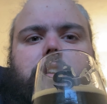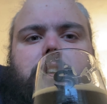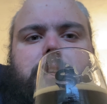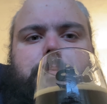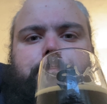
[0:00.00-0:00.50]

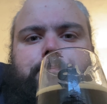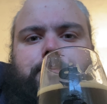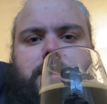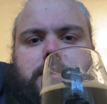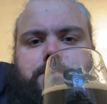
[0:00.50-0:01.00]
You
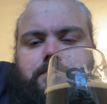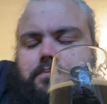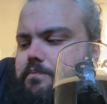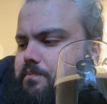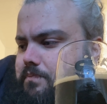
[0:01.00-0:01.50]

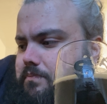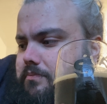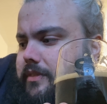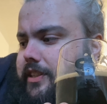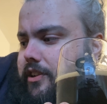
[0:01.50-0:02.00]

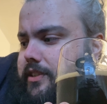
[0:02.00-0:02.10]
know,